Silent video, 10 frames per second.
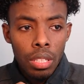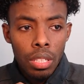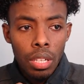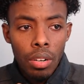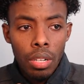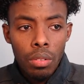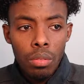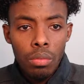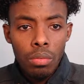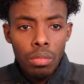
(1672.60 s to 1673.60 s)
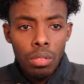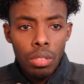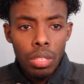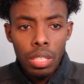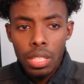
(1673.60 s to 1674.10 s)
All right, cool.
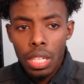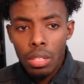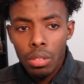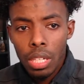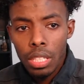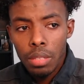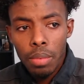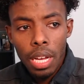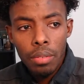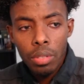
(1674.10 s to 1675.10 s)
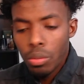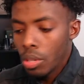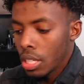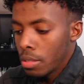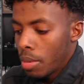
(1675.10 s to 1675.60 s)
Let's take a look at SPY real quick.
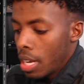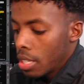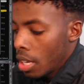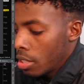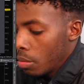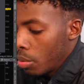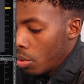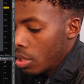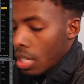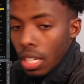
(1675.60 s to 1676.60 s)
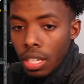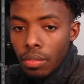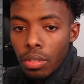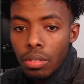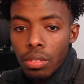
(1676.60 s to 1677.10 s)
SPY has approached that
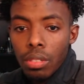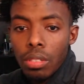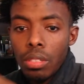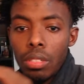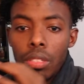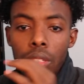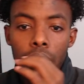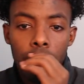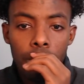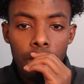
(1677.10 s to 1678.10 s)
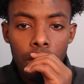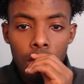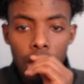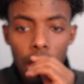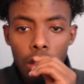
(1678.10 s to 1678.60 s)
level.
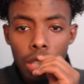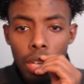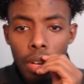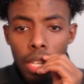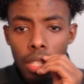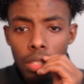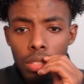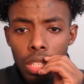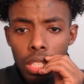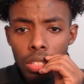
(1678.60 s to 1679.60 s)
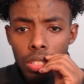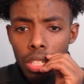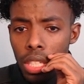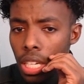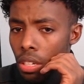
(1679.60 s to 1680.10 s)
Take a look at right here. So you can certainly
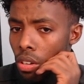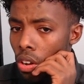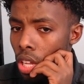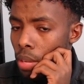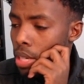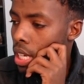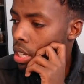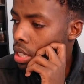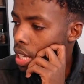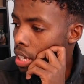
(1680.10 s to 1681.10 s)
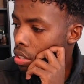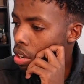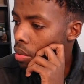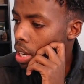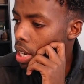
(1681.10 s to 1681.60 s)
get a call. Let me get a tight call
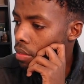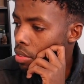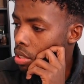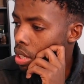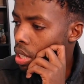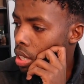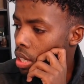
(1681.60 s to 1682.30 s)
right now for